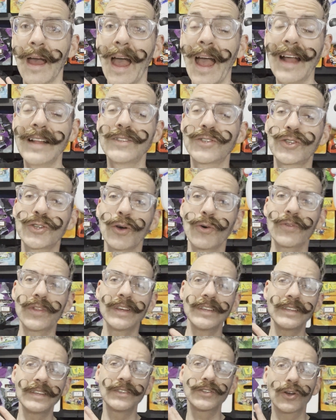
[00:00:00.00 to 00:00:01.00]
And so
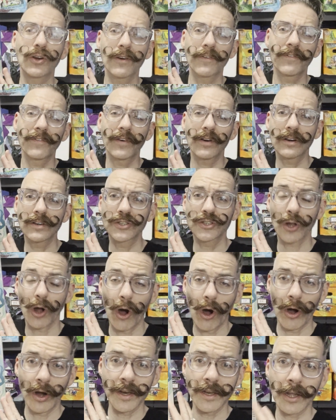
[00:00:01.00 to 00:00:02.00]
this is her first
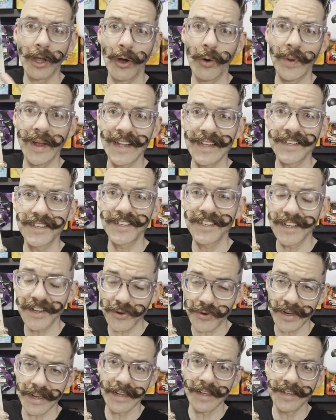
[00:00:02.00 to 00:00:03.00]
ongoing
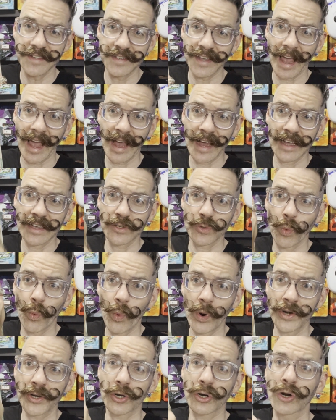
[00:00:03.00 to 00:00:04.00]
series as
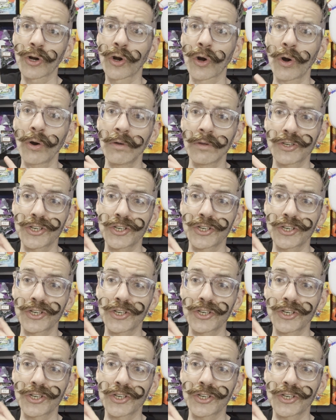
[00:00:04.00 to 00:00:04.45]
Wonder Girl.